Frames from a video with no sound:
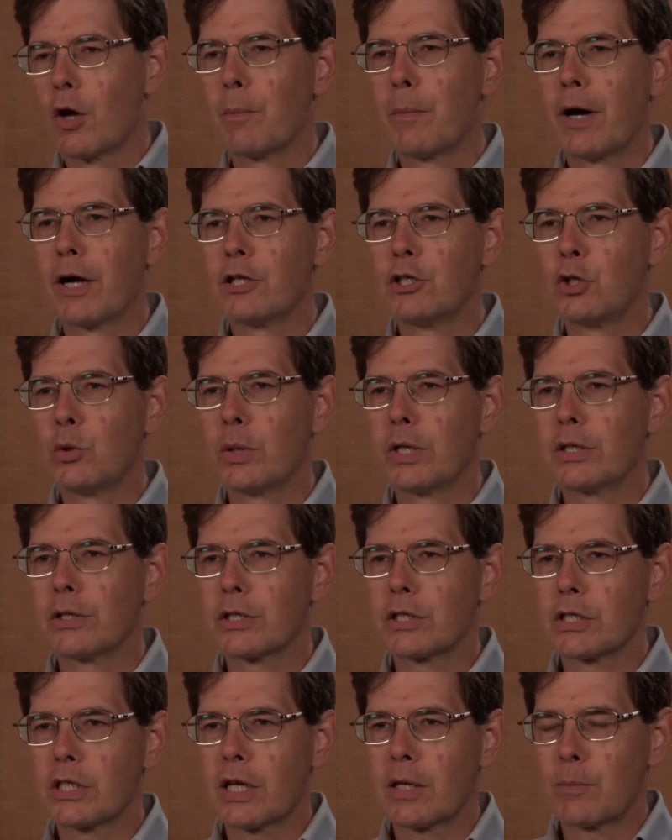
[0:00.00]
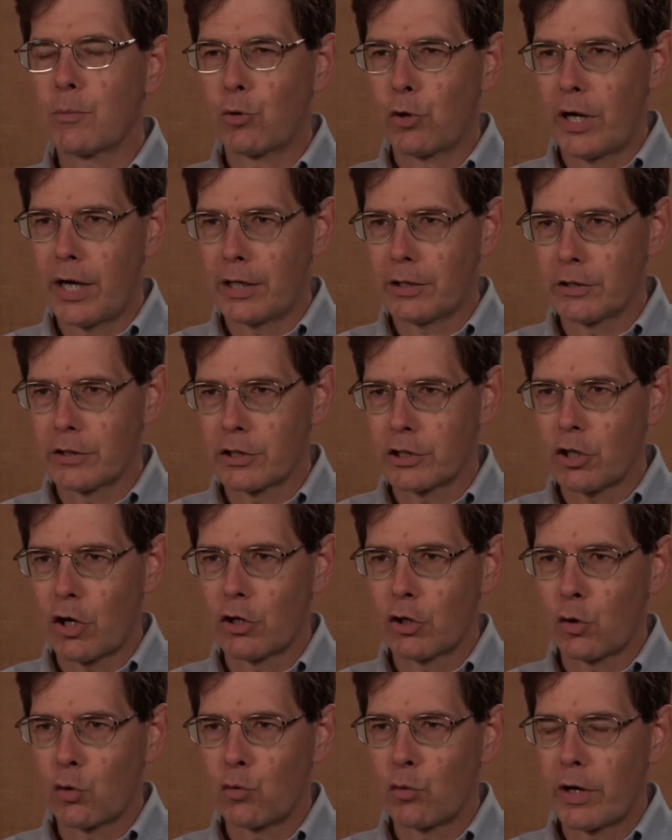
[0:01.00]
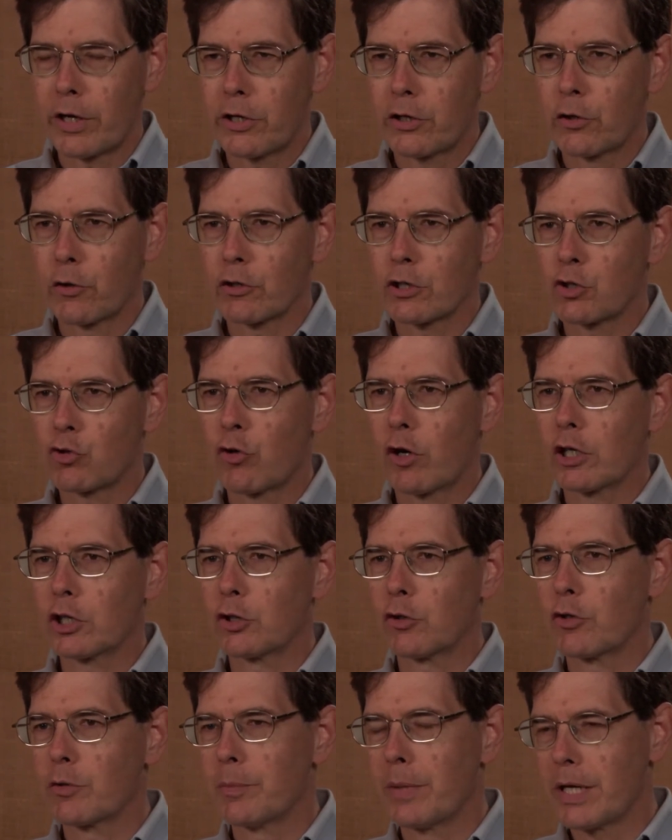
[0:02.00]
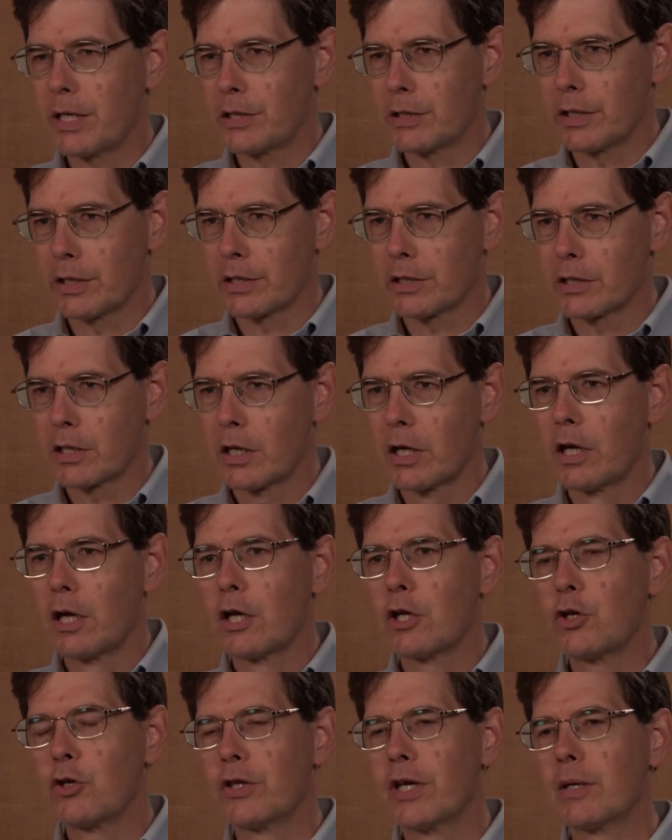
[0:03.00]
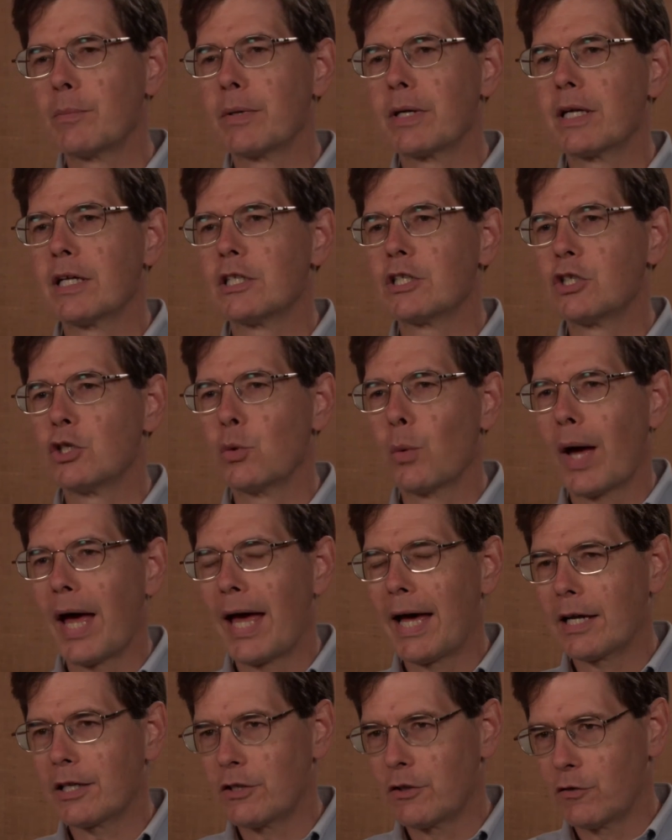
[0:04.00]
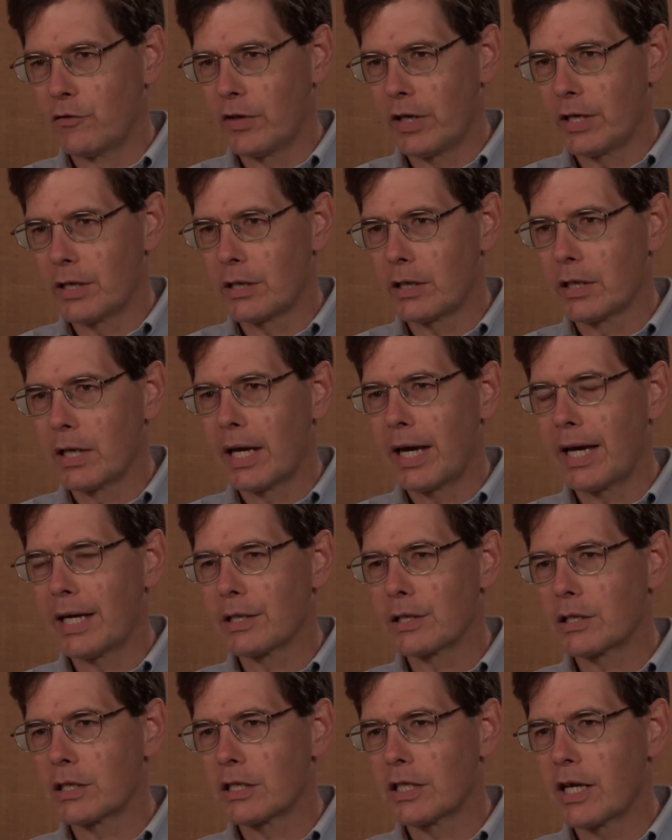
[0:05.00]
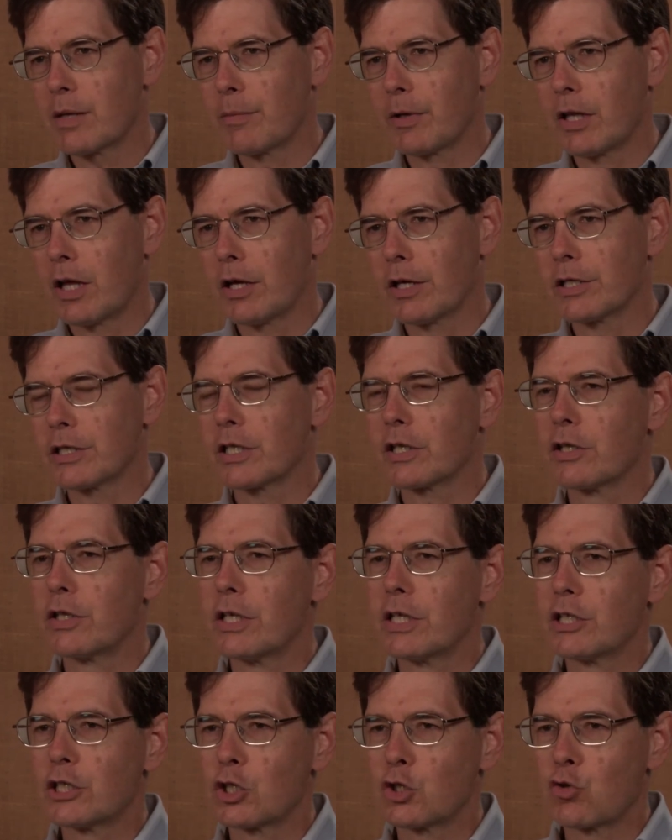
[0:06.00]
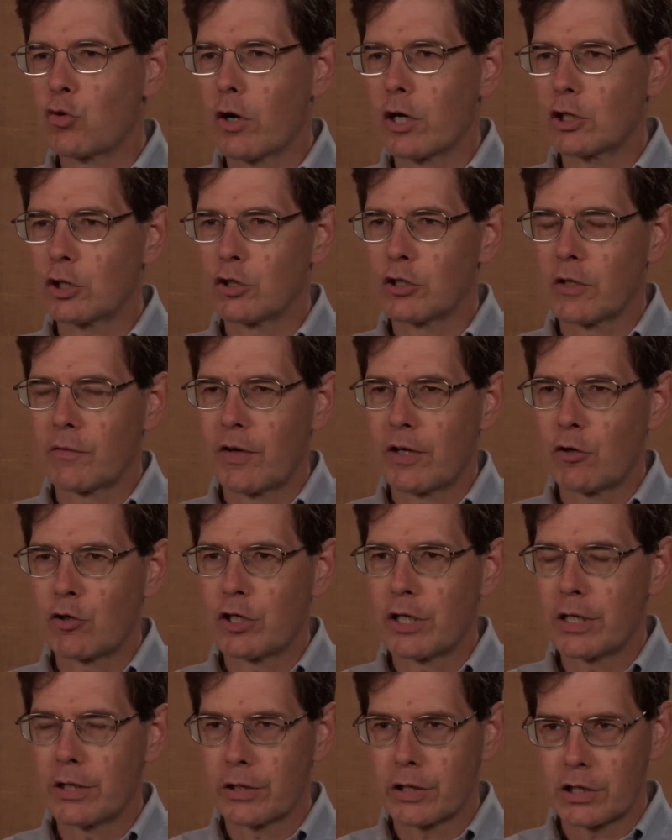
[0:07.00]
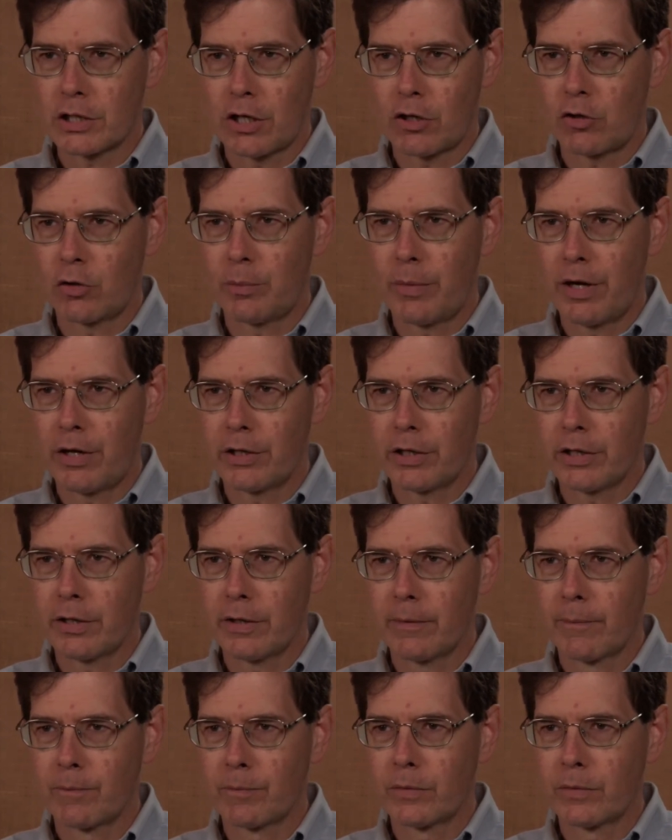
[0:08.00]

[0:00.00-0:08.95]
By doing the same practice on a regular structured basis, you then begin to activate and stabilize these structures of energy in the subtle body.